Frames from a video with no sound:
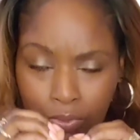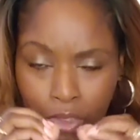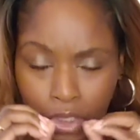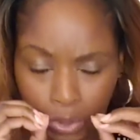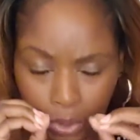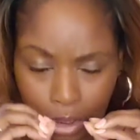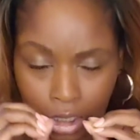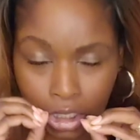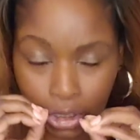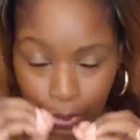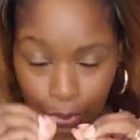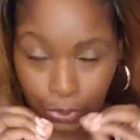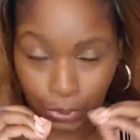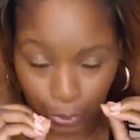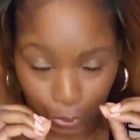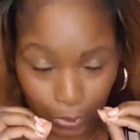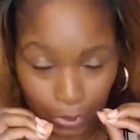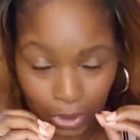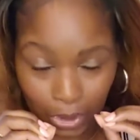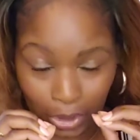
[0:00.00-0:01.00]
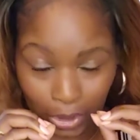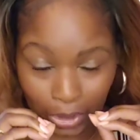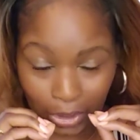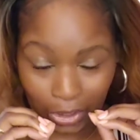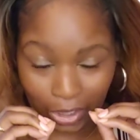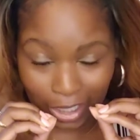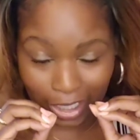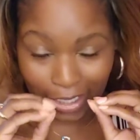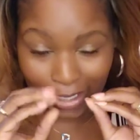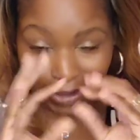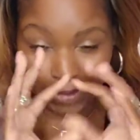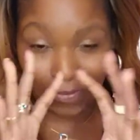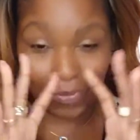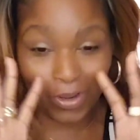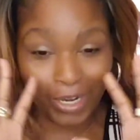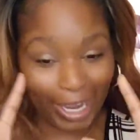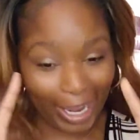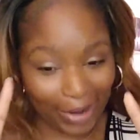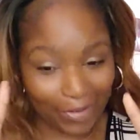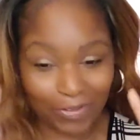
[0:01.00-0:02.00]
clue of
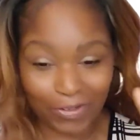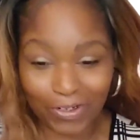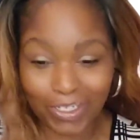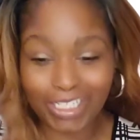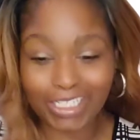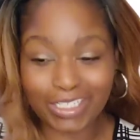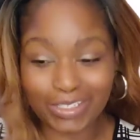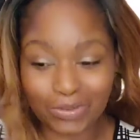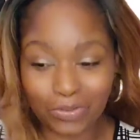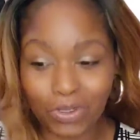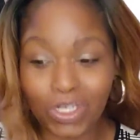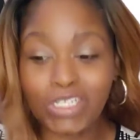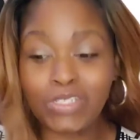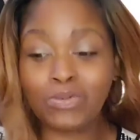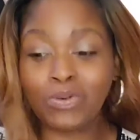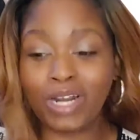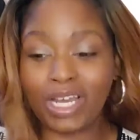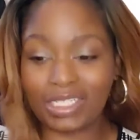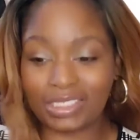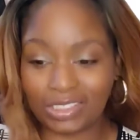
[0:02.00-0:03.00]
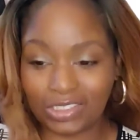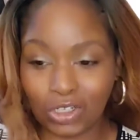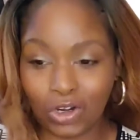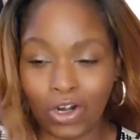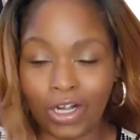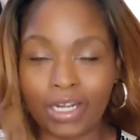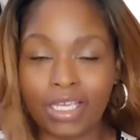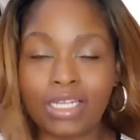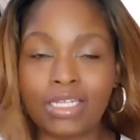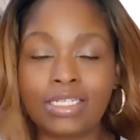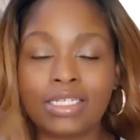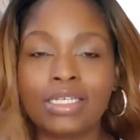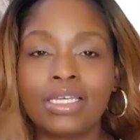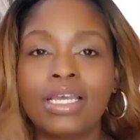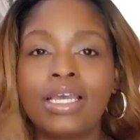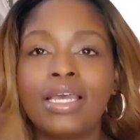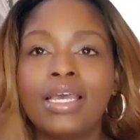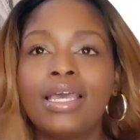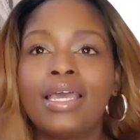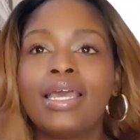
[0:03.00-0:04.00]
what apheresis was when I started.
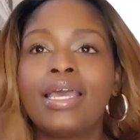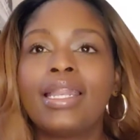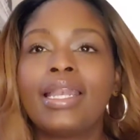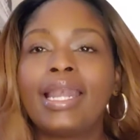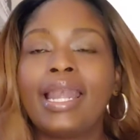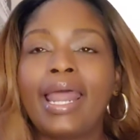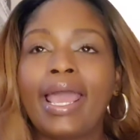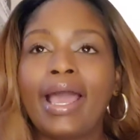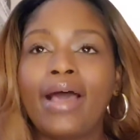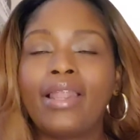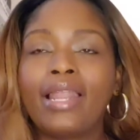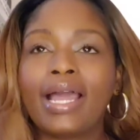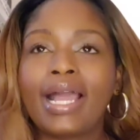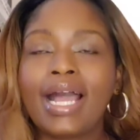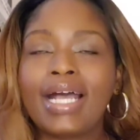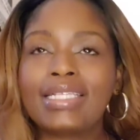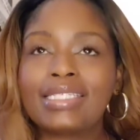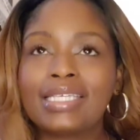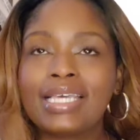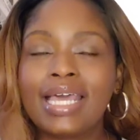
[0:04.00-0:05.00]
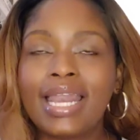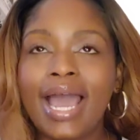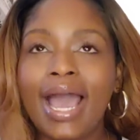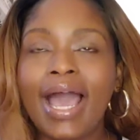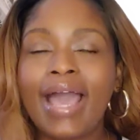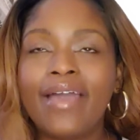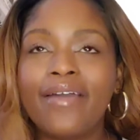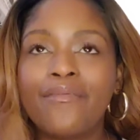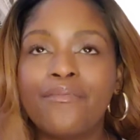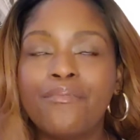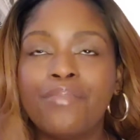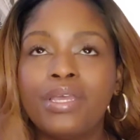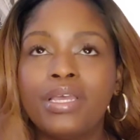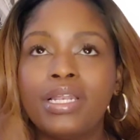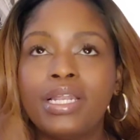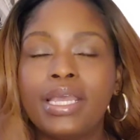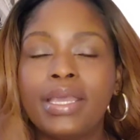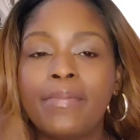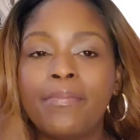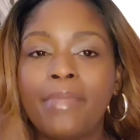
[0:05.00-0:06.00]
Now, like I said, I have
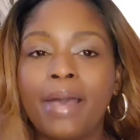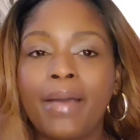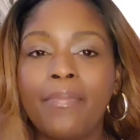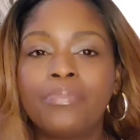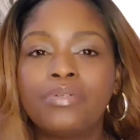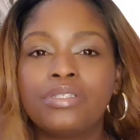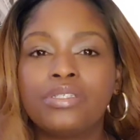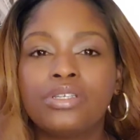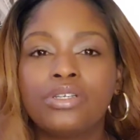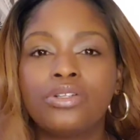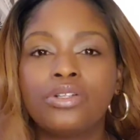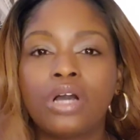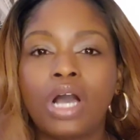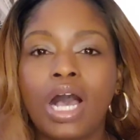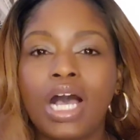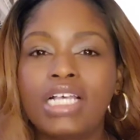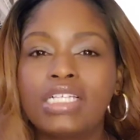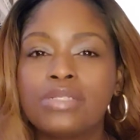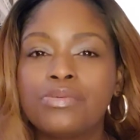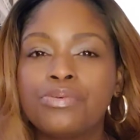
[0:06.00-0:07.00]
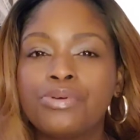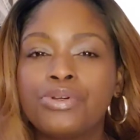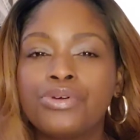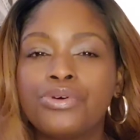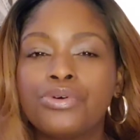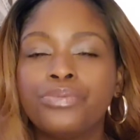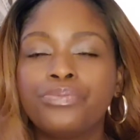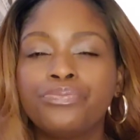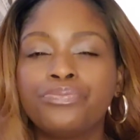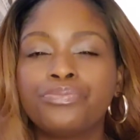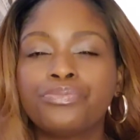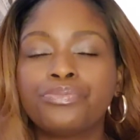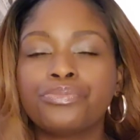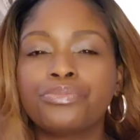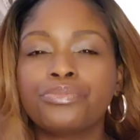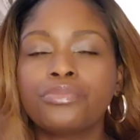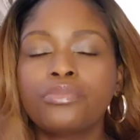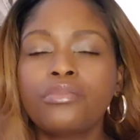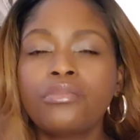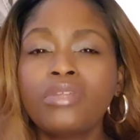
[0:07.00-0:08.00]
been in my particular hospital
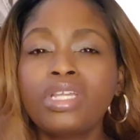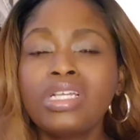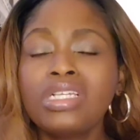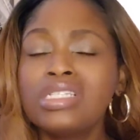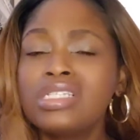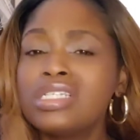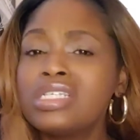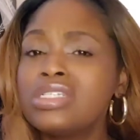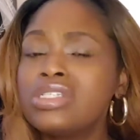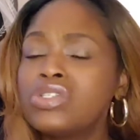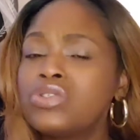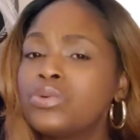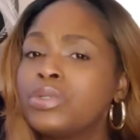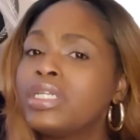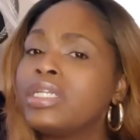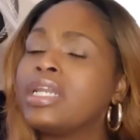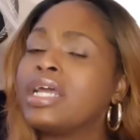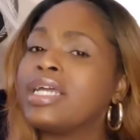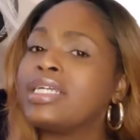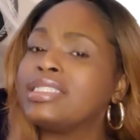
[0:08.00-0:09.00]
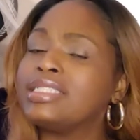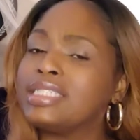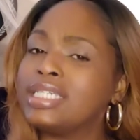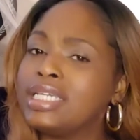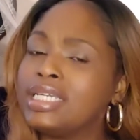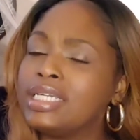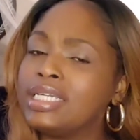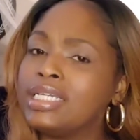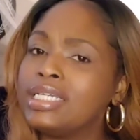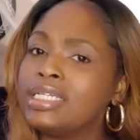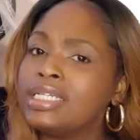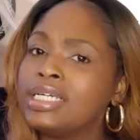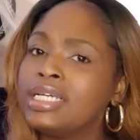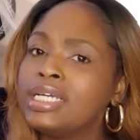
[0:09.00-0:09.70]
since 2019.